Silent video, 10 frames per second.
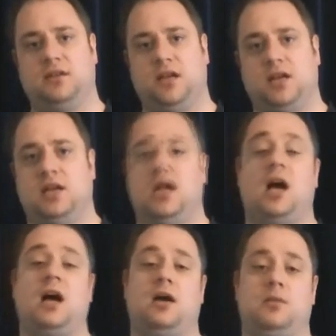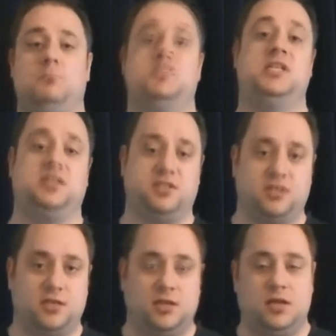and they are
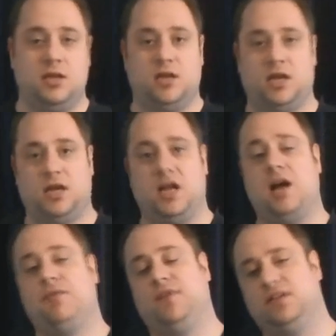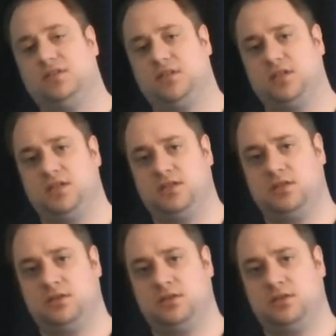meats and they are fantasies.